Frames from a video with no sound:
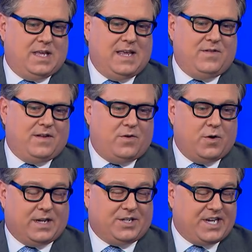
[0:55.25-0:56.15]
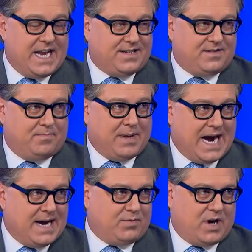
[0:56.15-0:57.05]
even if you had a chance to
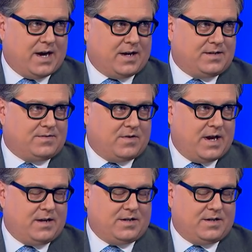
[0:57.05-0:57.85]
buy products, right?